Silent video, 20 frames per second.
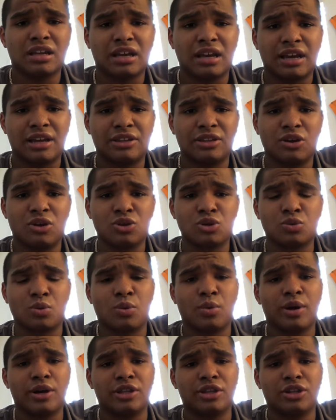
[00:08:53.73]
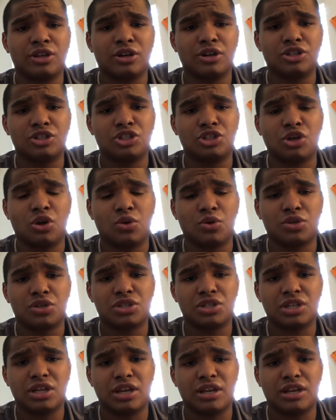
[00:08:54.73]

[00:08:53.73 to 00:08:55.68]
And those were one of the jokes,